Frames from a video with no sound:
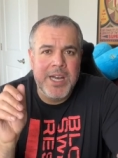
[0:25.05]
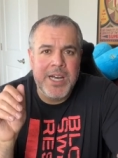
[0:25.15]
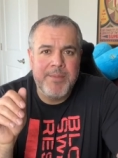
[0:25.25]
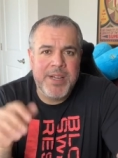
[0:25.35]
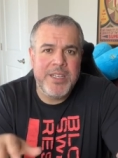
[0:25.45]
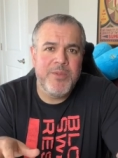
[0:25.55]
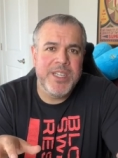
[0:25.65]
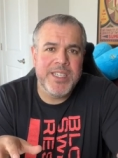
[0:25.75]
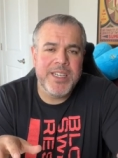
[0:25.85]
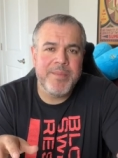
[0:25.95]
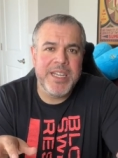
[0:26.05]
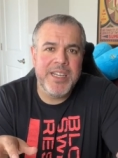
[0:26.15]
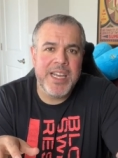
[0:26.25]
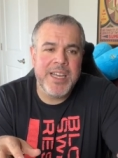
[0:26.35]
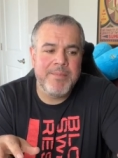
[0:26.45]
um, I do want to take a
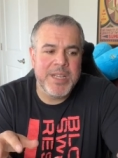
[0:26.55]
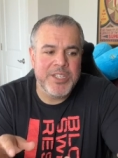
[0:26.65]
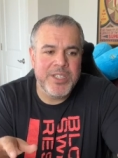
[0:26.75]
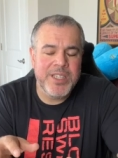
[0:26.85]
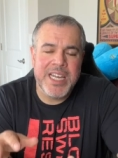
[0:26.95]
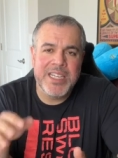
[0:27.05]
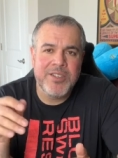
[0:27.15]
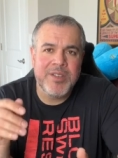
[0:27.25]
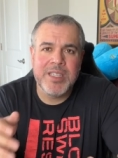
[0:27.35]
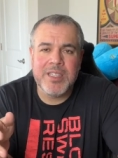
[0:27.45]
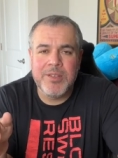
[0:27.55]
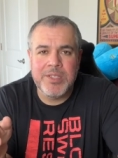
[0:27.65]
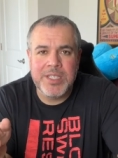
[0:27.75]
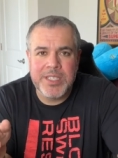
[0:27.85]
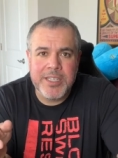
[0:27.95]
minute and mention that during the
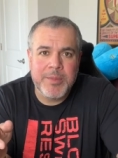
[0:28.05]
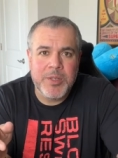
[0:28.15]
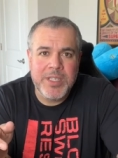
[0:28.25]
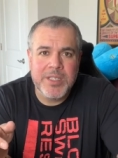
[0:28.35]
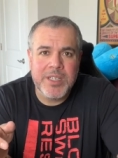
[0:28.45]
closing ceremonies